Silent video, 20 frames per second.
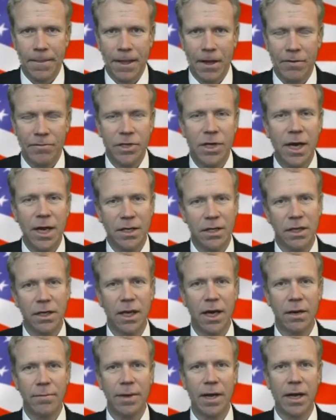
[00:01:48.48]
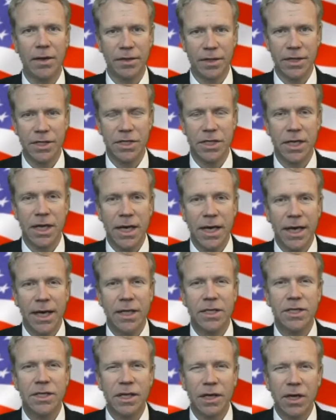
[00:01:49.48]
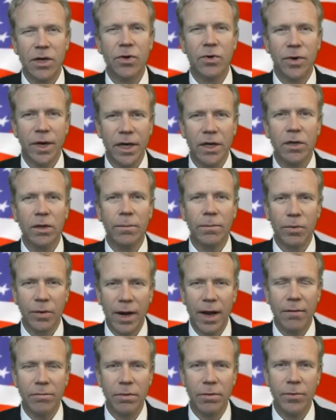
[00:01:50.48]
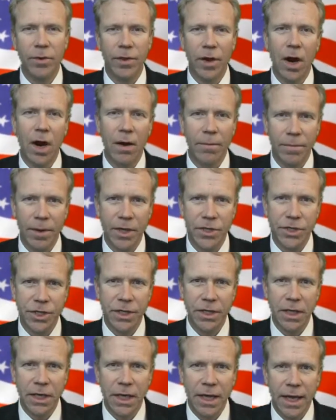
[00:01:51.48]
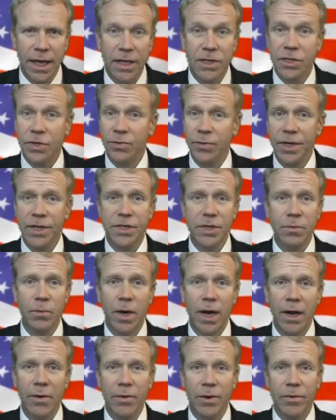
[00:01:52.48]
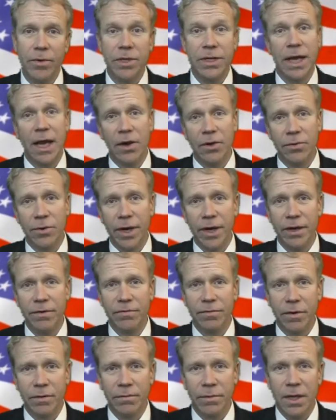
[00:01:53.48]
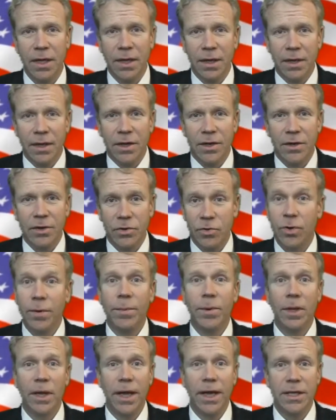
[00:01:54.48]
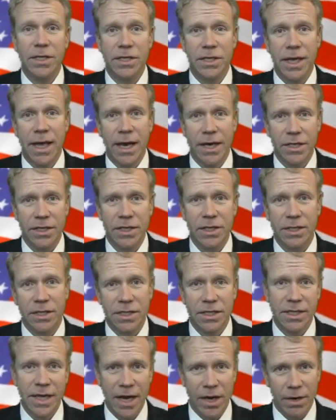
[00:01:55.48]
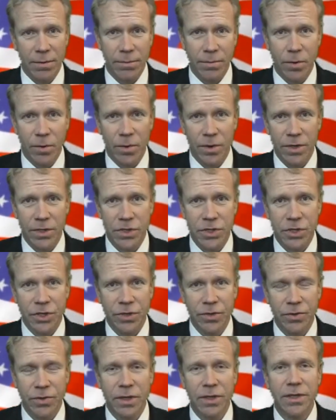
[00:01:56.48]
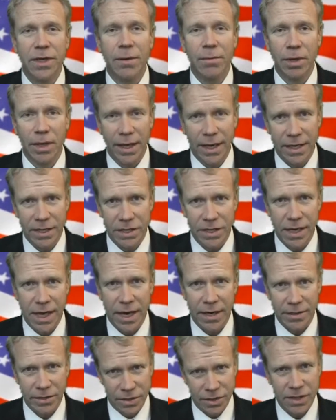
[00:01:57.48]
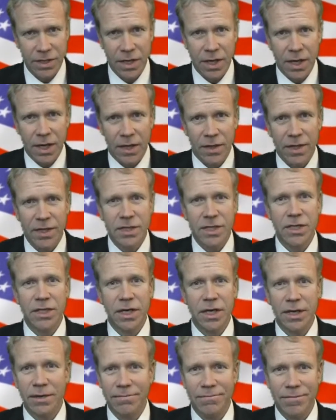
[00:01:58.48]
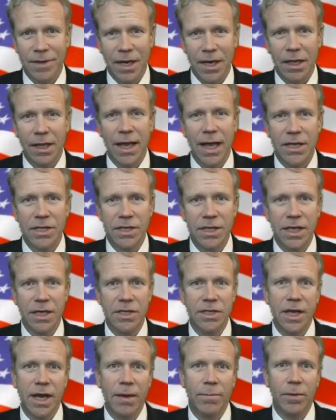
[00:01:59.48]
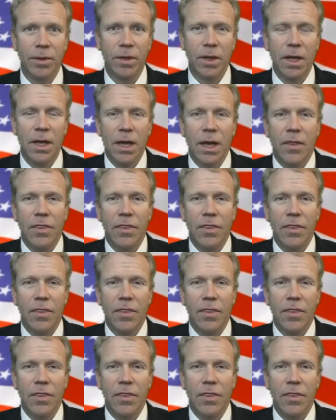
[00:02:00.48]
Now, I've talked a lot about this. It's the critical problem with our budget. It's the reason why we were downgraded from AAA status, Standard & Poor's, to AA status. This is a classic example.